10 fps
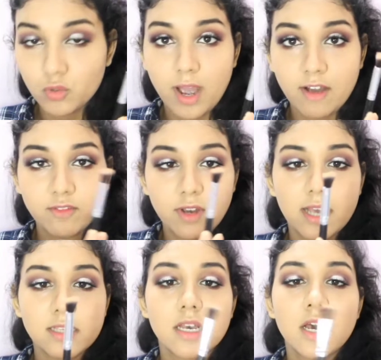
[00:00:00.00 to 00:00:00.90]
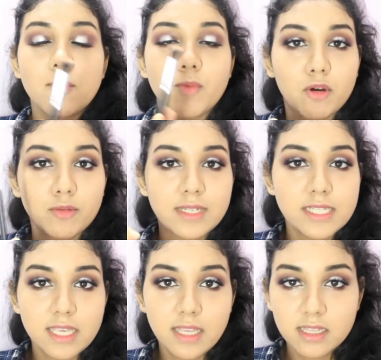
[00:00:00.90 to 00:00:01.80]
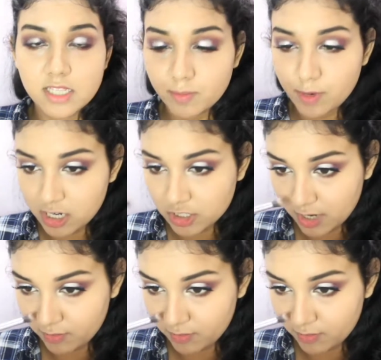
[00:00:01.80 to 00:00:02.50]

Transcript: You have guys probably seen this brush.